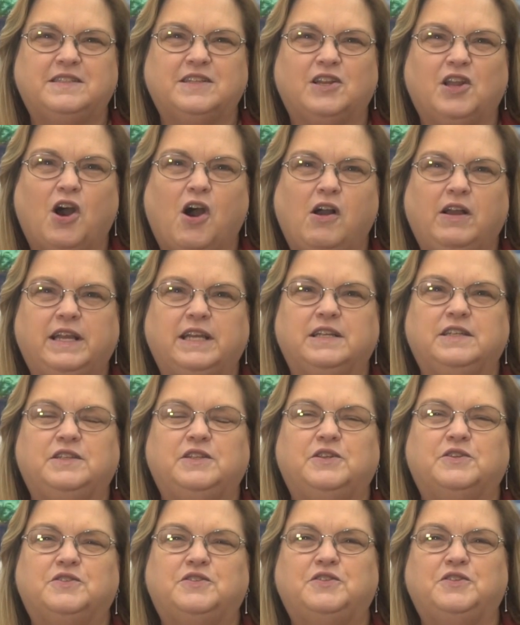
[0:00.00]
to log
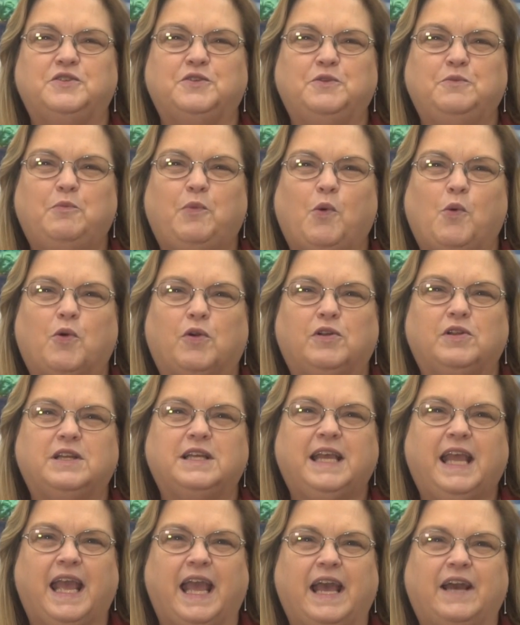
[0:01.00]
into your student portal
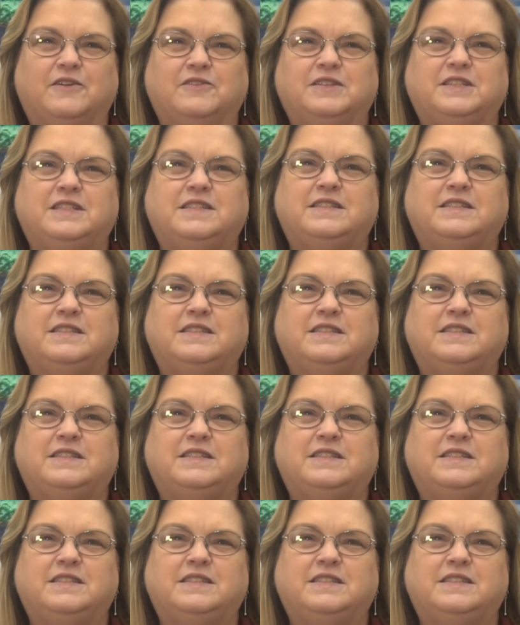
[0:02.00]
account